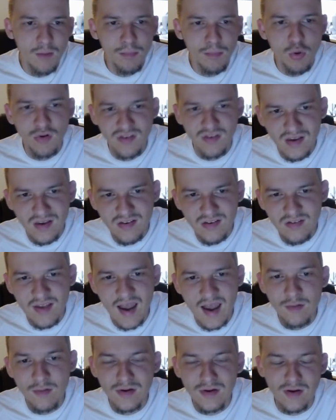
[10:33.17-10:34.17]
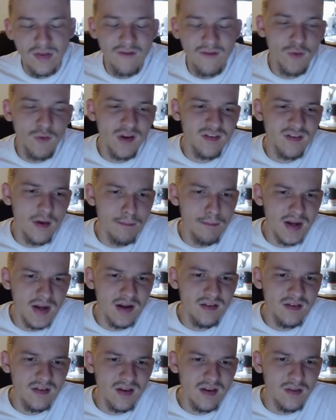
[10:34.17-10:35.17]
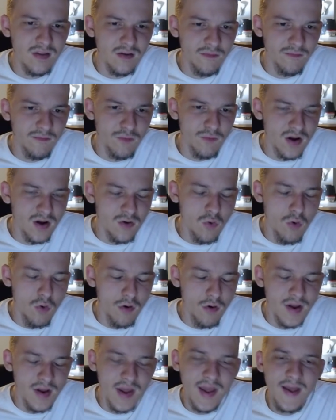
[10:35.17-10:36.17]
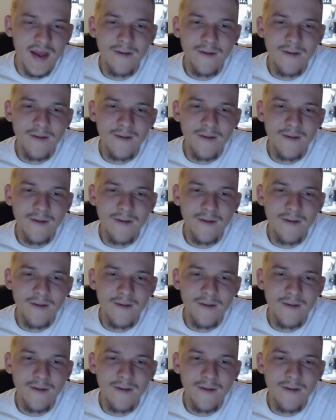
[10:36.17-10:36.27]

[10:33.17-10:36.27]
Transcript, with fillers: Porzingis is out. You know, that frees up minutes in the front court